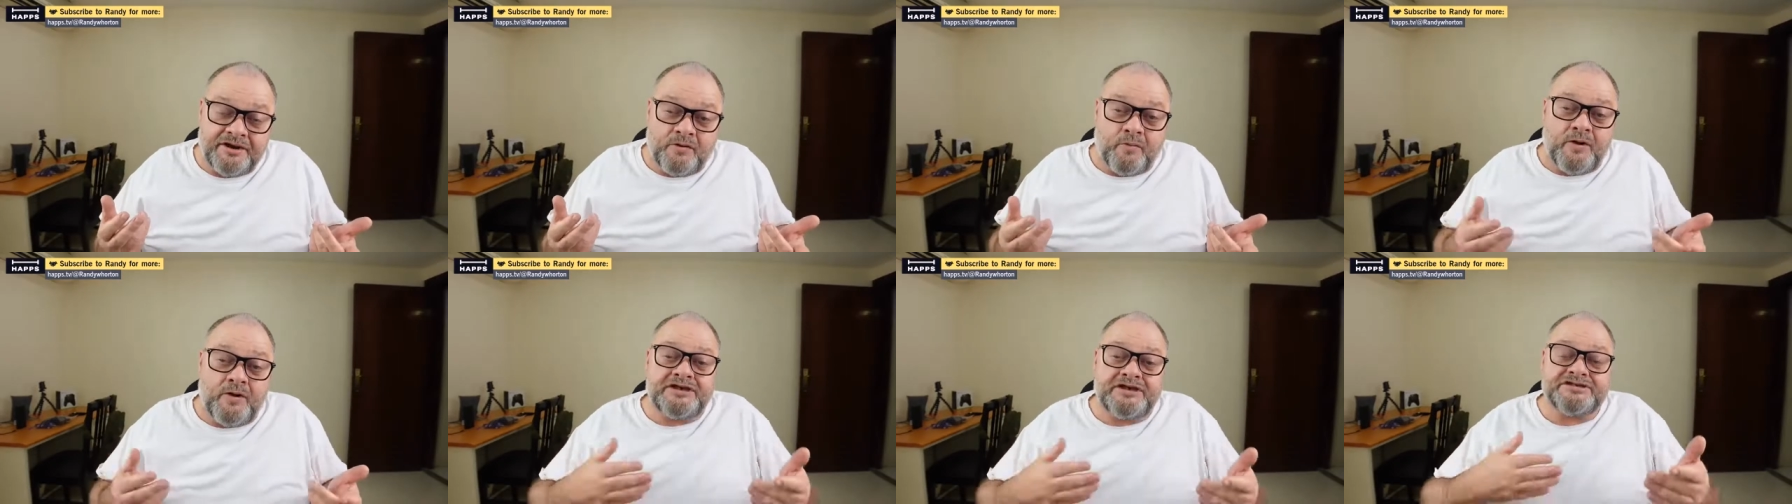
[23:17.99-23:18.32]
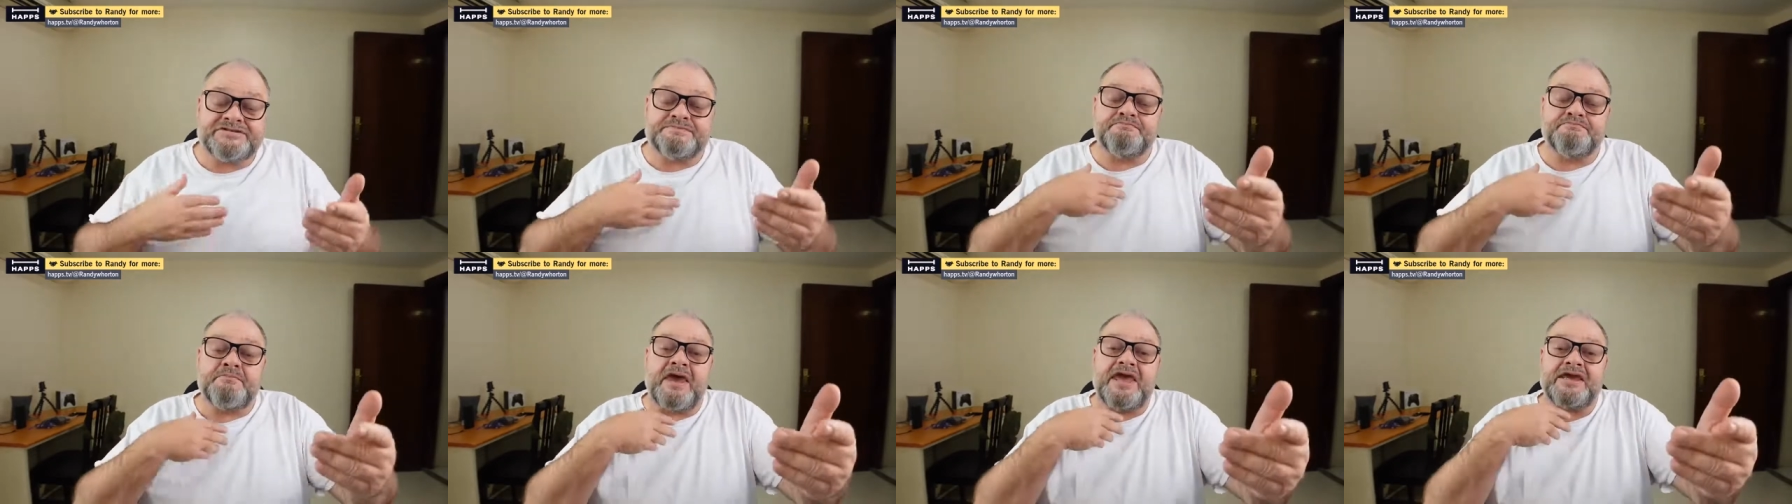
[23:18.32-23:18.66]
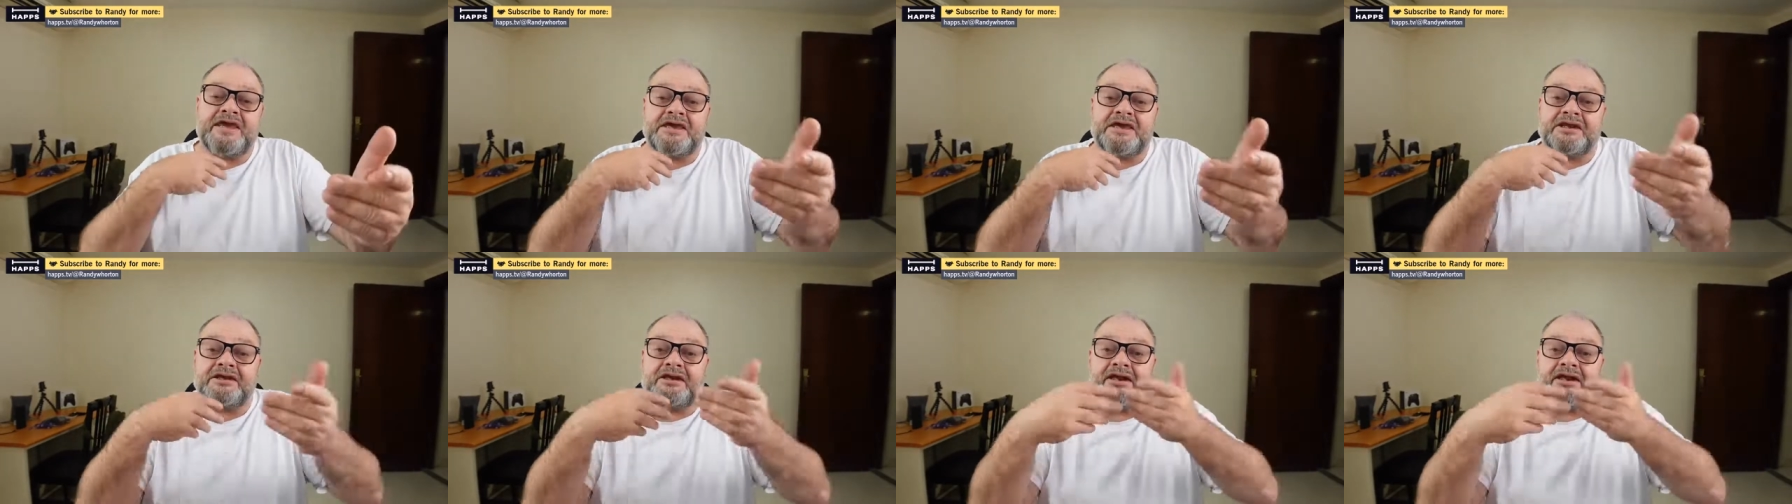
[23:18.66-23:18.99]
Let's
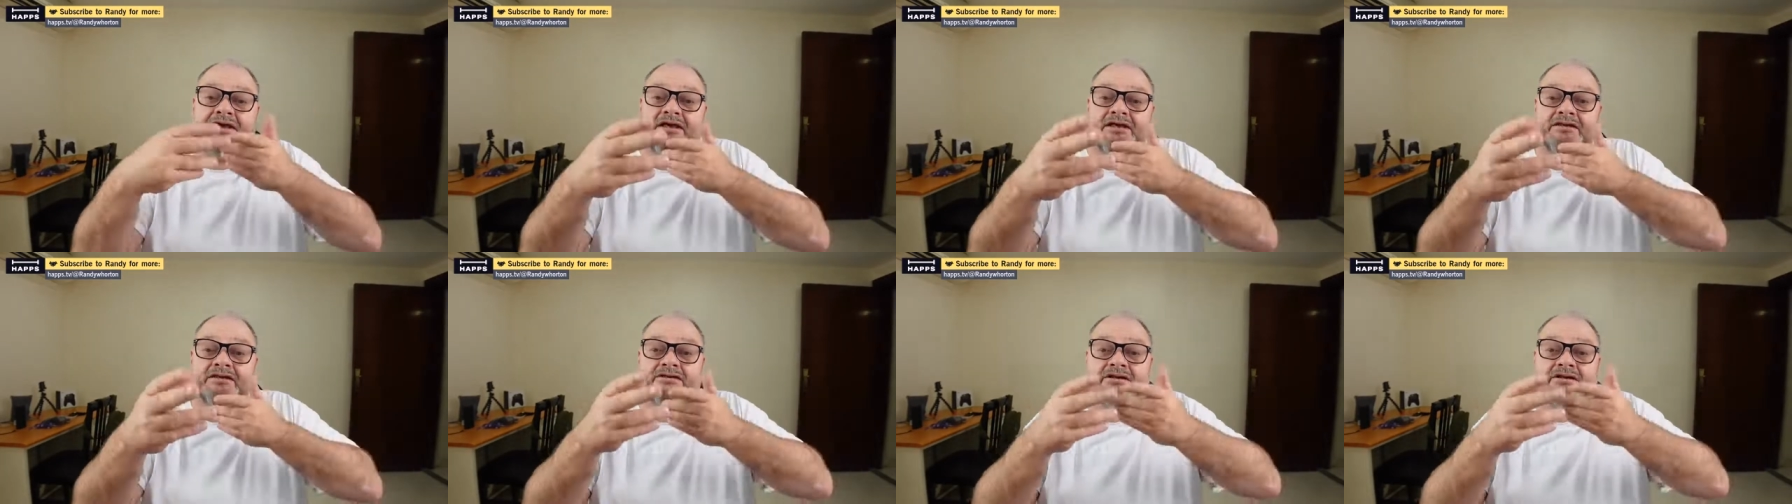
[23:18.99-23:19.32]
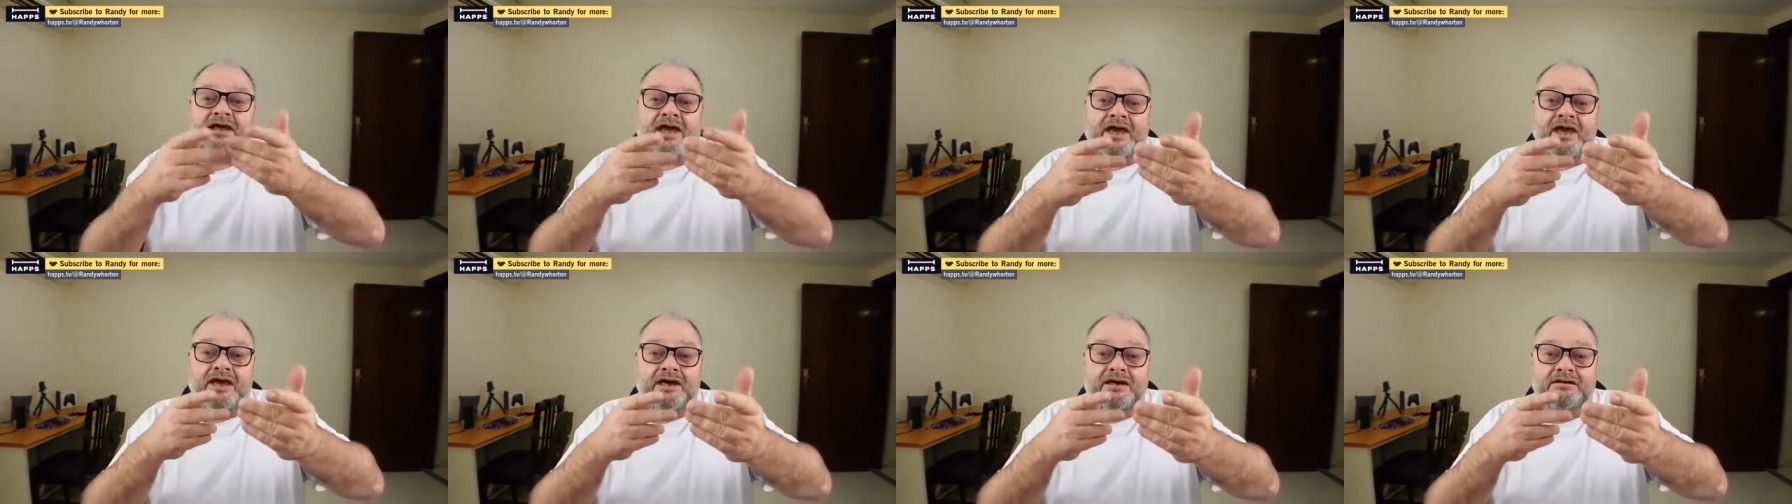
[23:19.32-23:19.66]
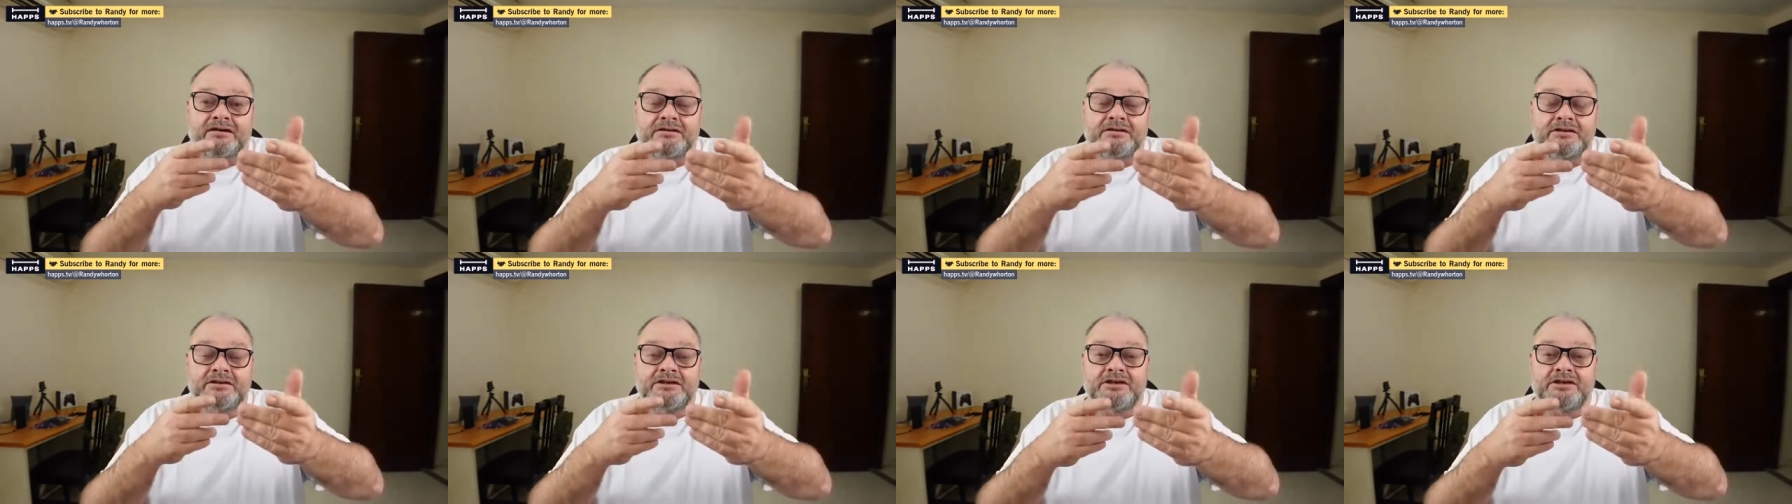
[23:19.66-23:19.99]
make a deal
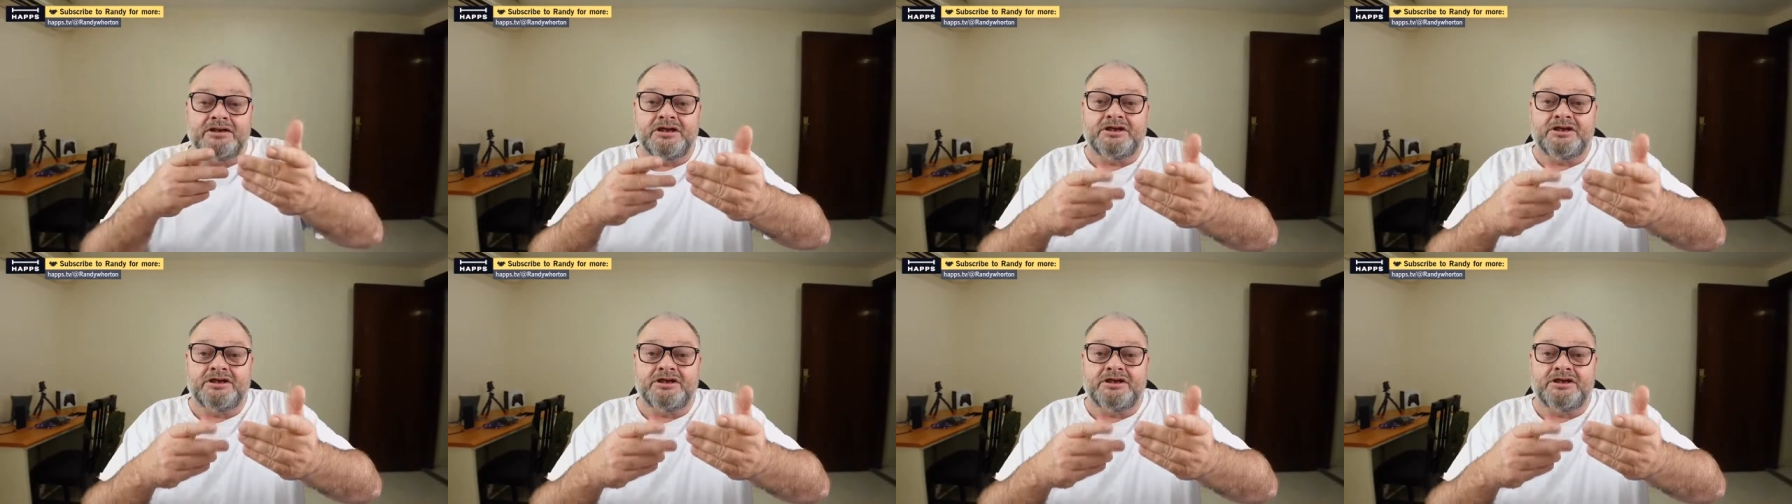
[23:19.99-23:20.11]
now.